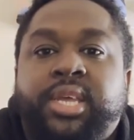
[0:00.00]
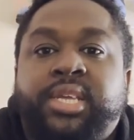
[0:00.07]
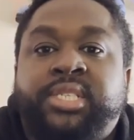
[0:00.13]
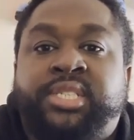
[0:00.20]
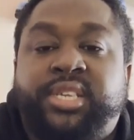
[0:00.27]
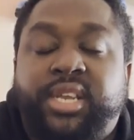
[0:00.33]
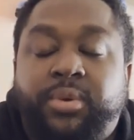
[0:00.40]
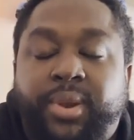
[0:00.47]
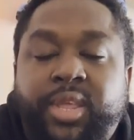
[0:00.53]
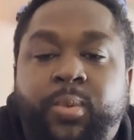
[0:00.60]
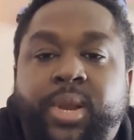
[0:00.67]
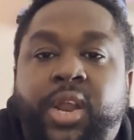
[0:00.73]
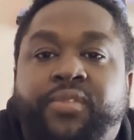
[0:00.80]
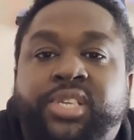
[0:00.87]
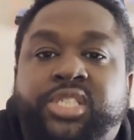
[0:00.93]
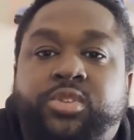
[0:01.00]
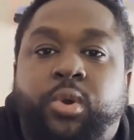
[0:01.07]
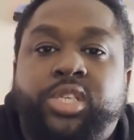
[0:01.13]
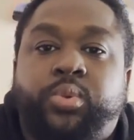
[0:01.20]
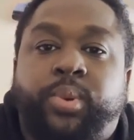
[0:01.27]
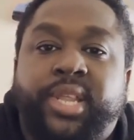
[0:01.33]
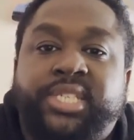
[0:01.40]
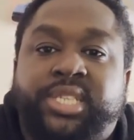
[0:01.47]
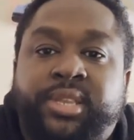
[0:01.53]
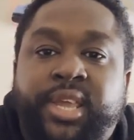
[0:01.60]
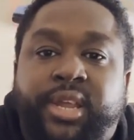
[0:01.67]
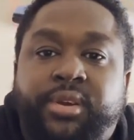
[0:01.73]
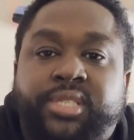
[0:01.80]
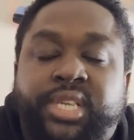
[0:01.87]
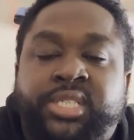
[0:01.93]
Generally, whenever stores release
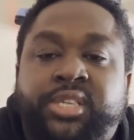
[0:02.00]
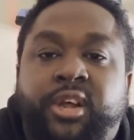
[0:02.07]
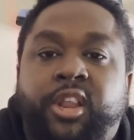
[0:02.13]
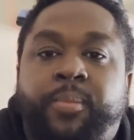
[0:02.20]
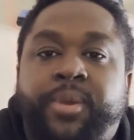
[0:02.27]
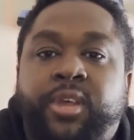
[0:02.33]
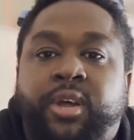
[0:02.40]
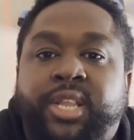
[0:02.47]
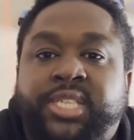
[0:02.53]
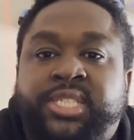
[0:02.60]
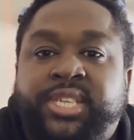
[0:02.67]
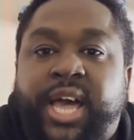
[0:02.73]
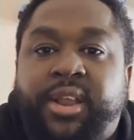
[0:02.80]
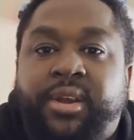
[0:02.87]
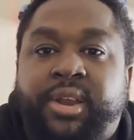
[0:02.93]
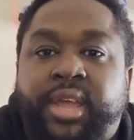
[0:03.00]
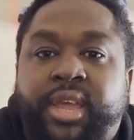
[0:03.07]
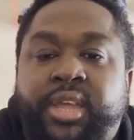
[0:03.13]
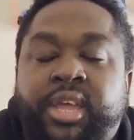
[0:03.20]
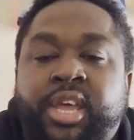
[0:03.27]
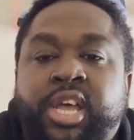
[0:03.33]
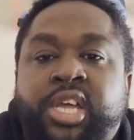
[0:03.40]
sneakers, it's going to be on a Saturday.